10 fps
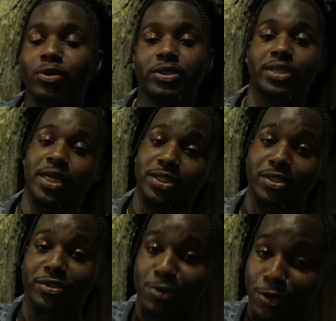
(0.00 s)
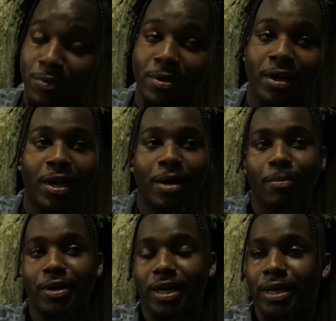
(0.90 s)
boy stages, you know?
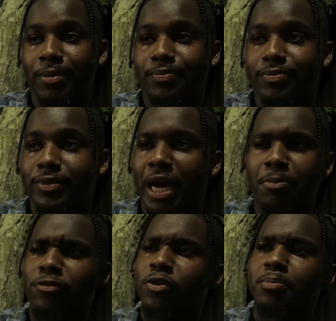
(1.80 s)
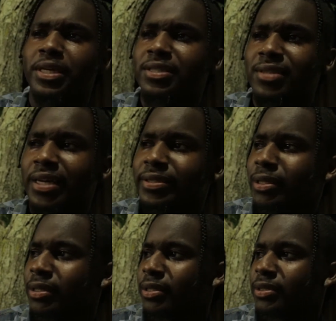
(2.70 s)
But I perform places like
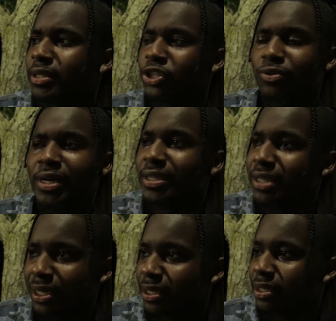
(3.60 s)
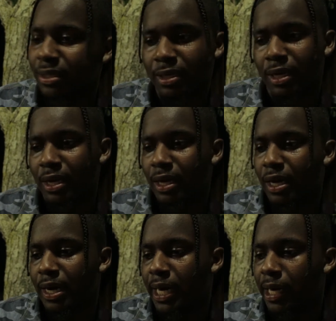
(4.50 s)
the Strand Theater,
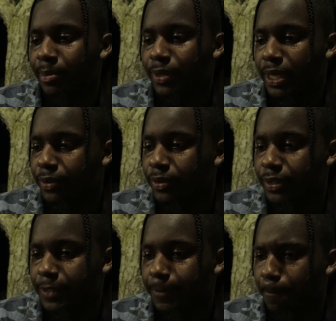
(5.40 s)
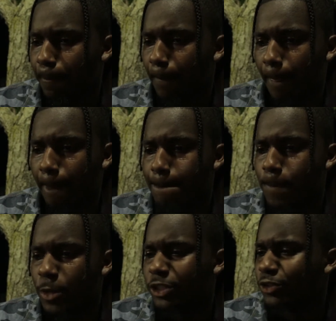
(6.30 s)
what else?
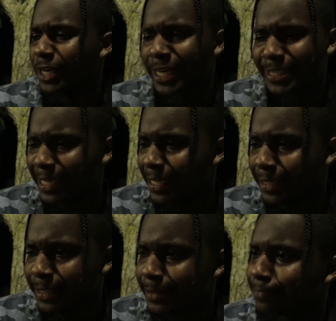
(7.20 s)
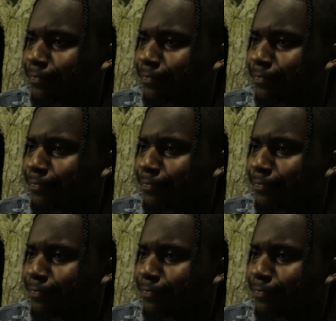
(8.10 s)
Strand Theater,